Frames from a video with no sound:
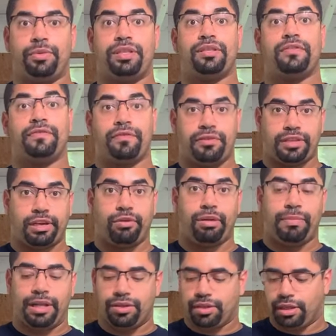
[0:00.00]
which is the first thing I want to
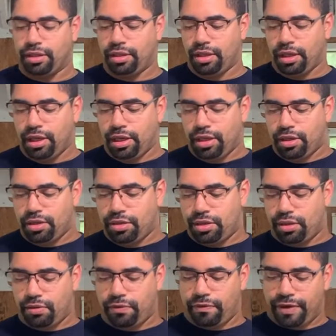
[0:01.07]
mention.
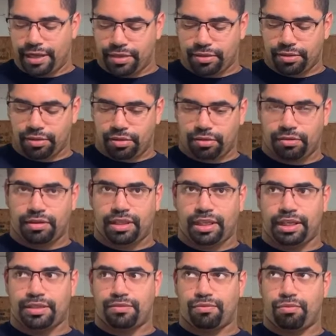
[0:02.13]
So Festool
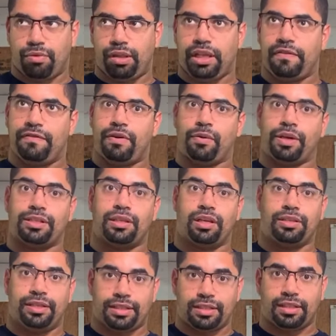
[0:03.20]
is really focused on
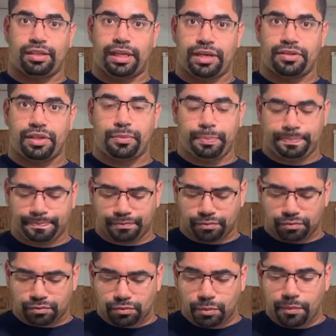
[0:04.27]
dust collection
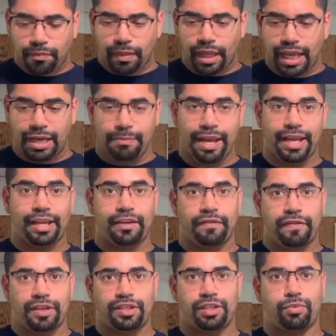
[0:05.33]
and making it
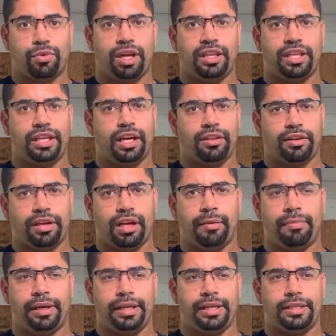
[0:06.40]
efficient, where I think other
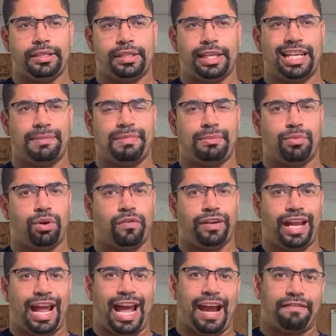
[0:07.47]
companies, it can be more of an
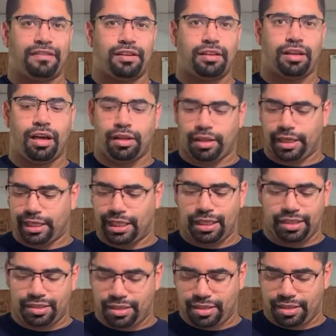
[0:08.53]
afterthought, like
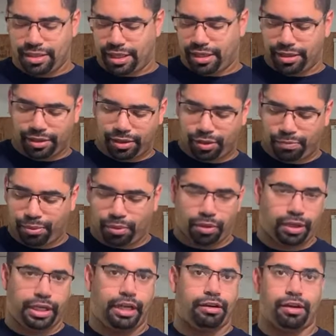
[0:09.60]
let's just stick a little
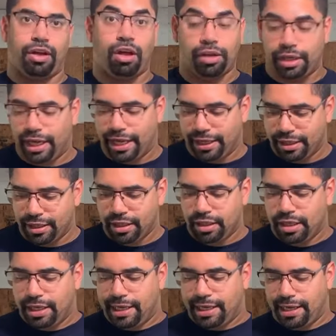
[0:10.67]
port here and call it a day.
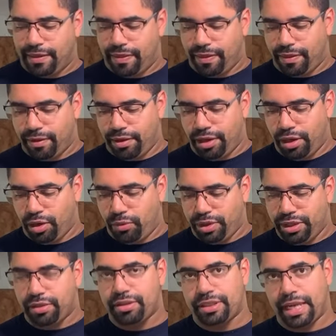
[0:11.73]
You know, when
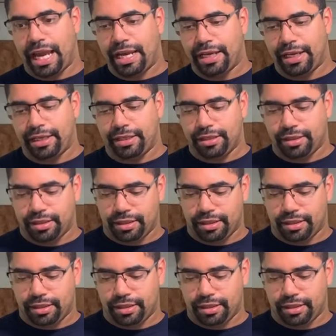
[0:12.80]
you're sanding